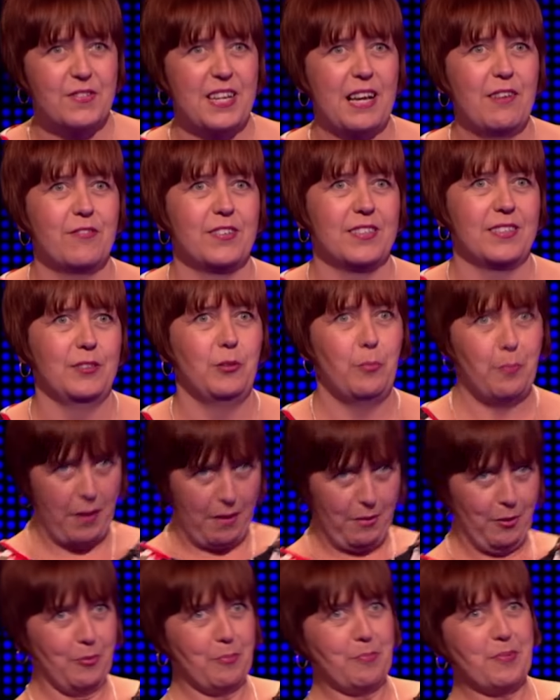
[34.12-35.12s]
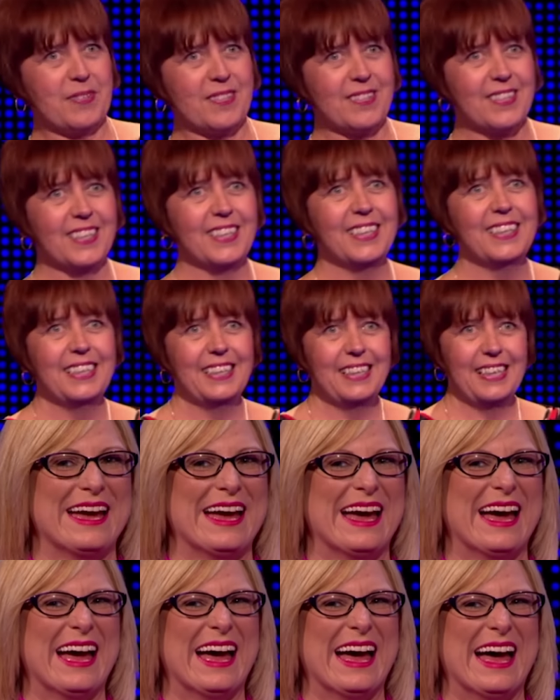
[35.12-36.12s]
of daffodil bulbs
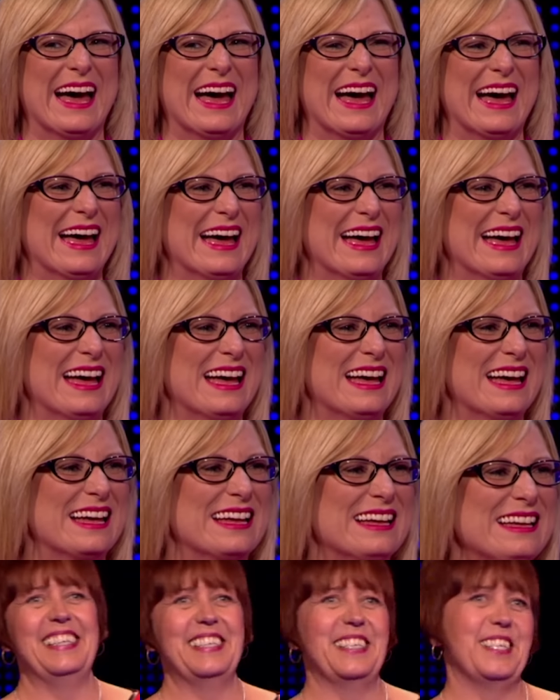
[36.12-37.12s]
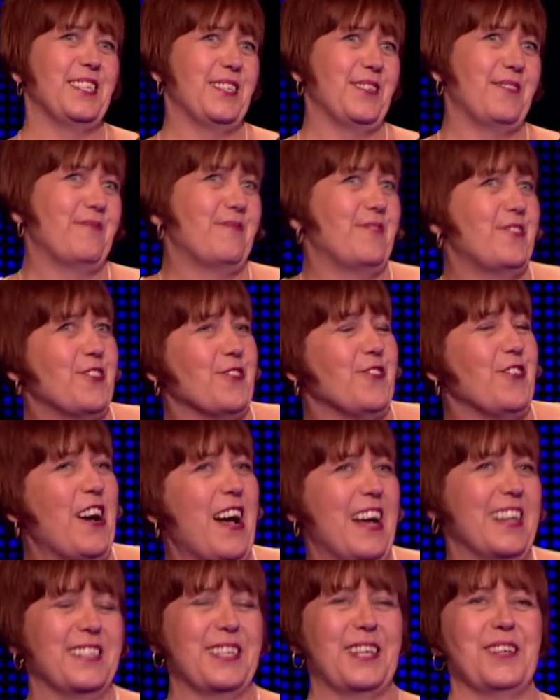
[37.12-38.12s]
and I tripped and he shot a
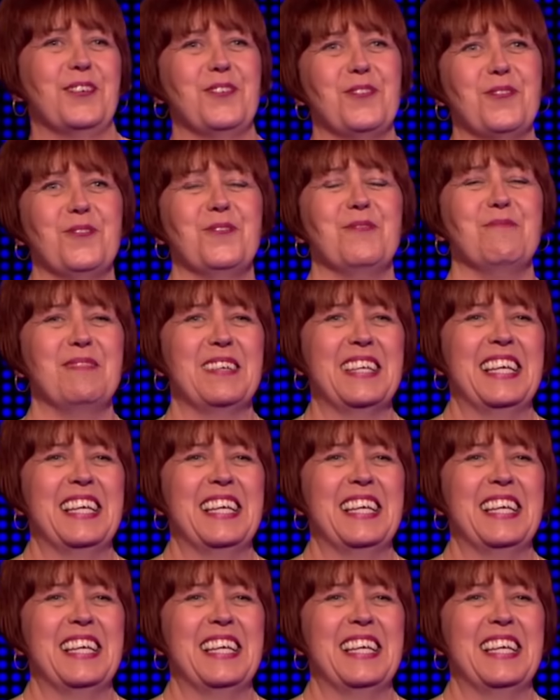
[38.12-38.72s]
hand out and caught